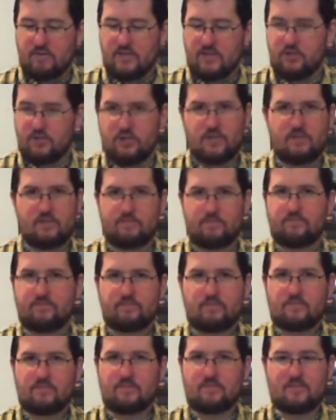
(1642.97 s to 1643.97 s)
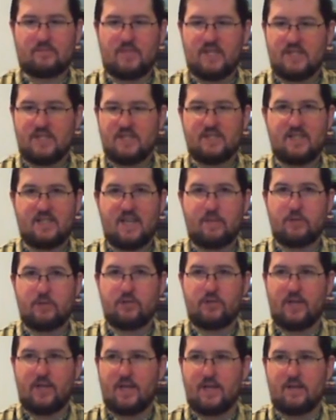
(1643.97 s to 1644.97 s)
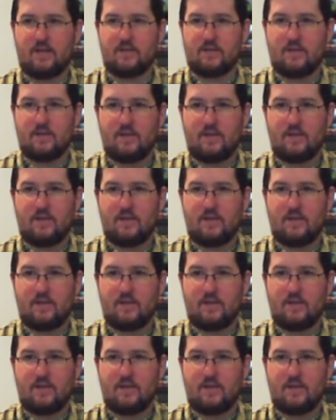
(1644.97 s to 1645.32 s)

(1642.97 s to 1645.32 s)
He just does damage and